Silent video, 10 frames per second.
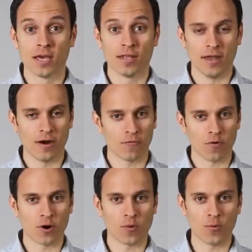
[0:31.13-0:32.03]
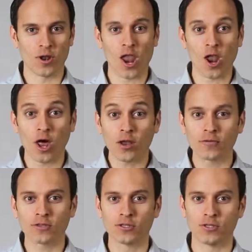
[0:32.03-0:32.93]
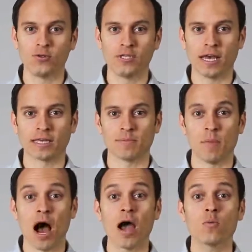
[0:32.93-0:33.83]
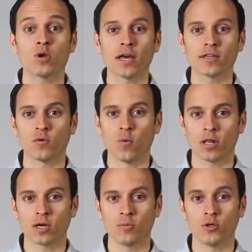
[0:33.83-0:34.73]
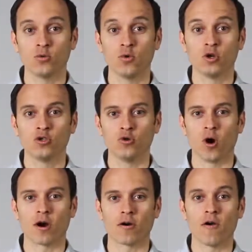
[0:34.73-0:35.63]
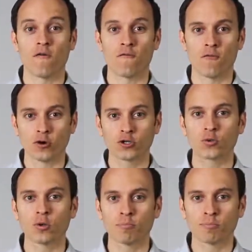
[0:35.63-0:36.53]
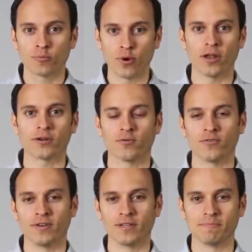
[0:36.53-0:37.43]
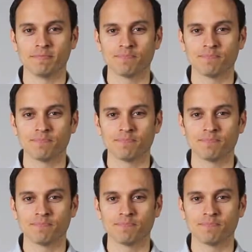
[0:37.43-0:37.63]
Therefore, with a lot of enthusiasm, I would like to welcome you to our virtual product reveal.